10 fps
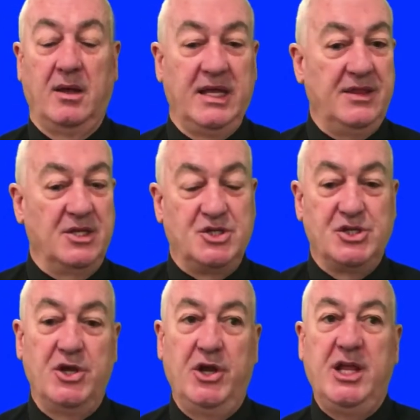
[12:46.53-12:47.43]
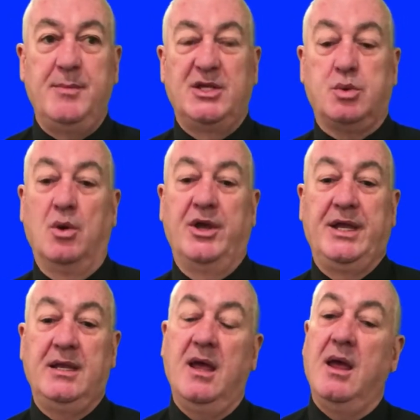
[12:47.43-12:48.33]
in the journey
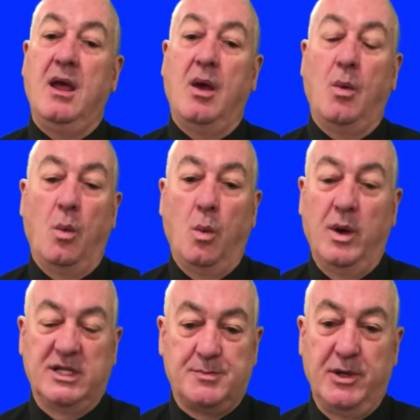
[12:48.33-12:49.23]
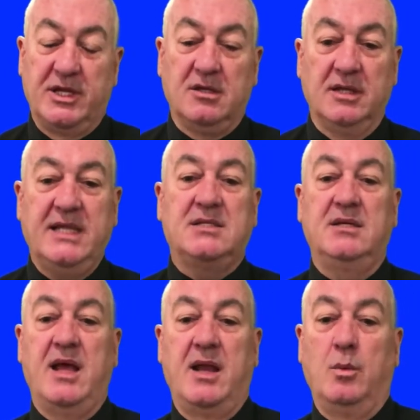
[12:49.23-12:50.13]
between when it's been
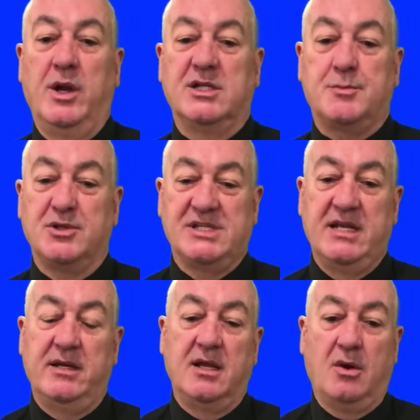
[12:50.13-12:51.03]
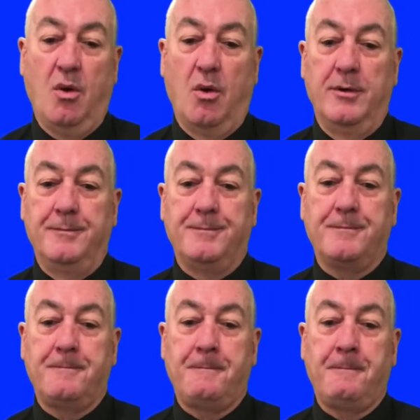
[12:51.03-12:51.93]
collected and when it's presented in court.
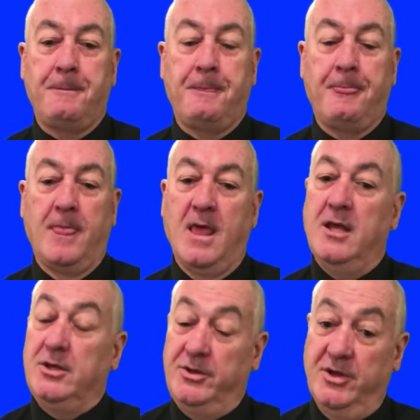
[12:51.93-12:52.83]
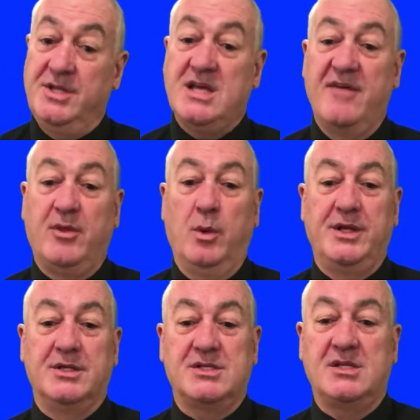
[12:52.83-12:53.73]
You need to have the
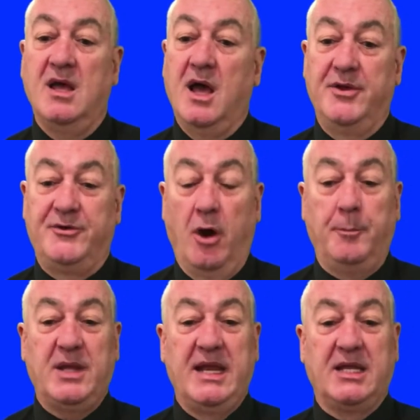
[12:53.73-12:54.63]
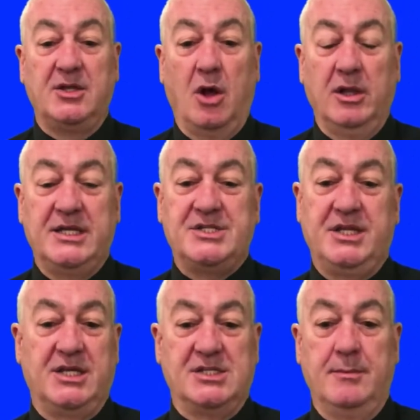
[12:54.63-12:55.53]
witness adopt and acknowledge the
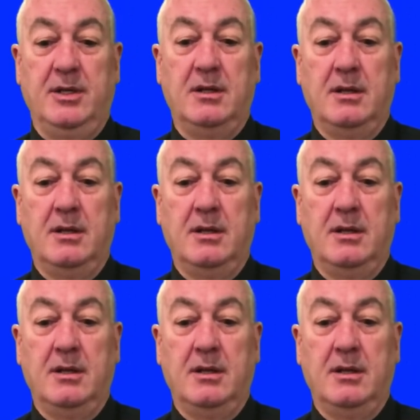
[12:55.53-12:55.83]
exhibit.